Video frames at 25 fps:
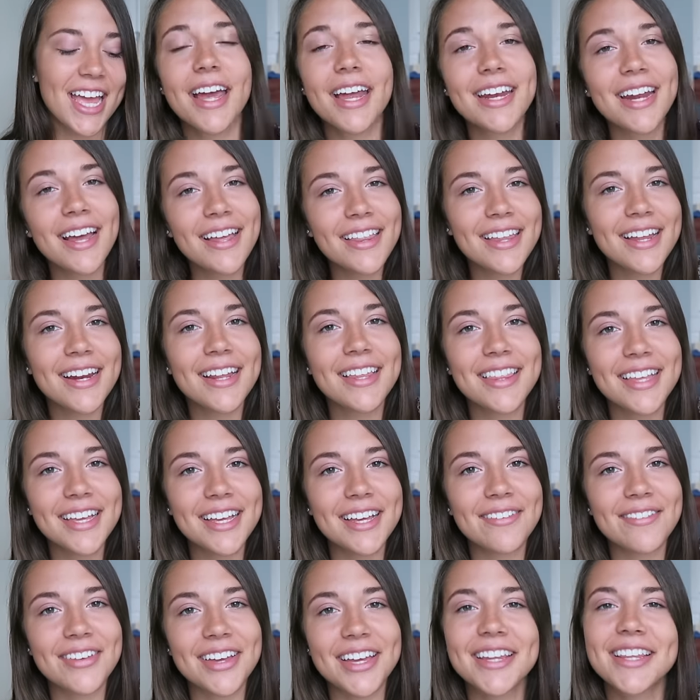And now that I
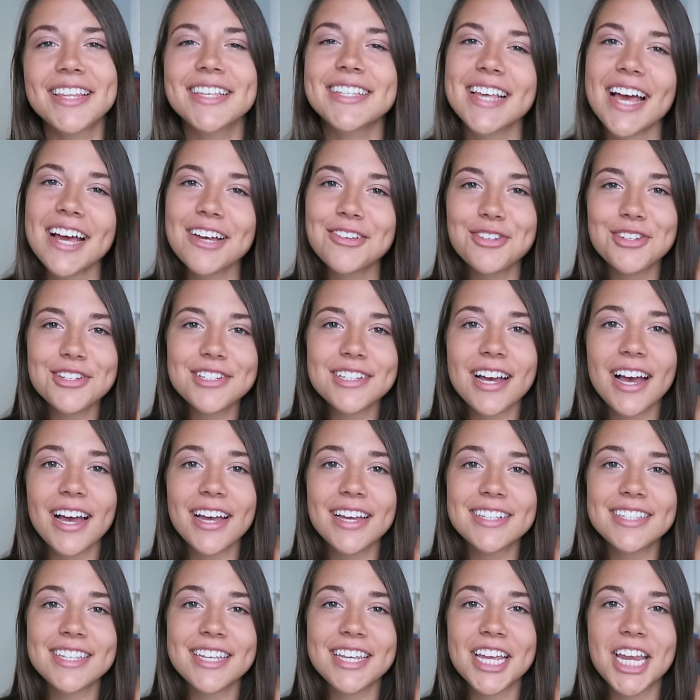think of it, this actually
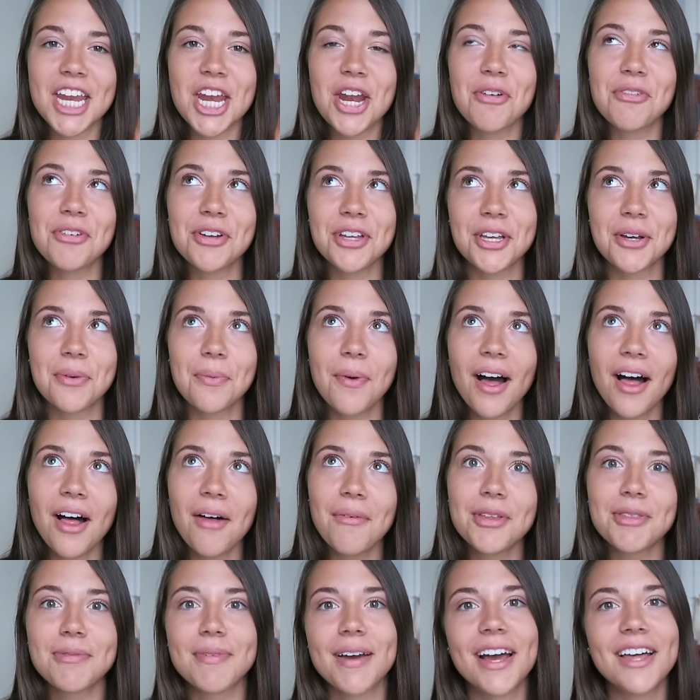ties in really
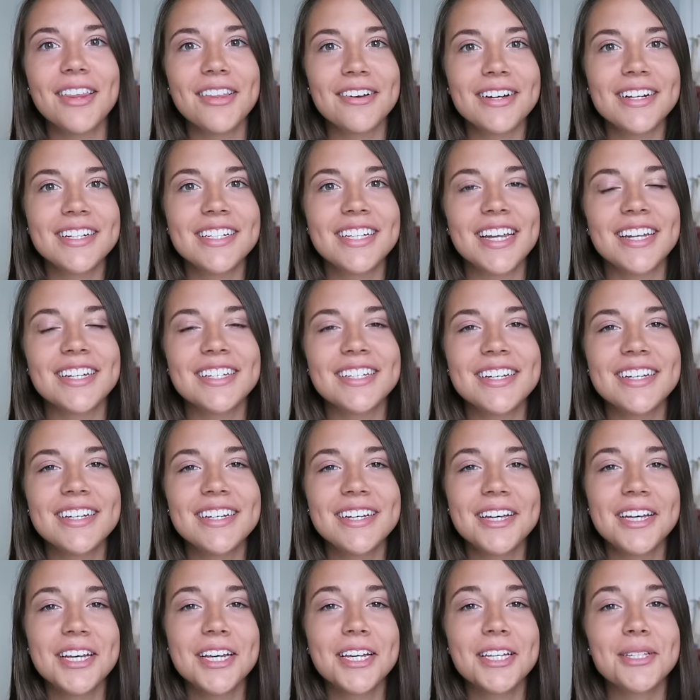well with my other intention,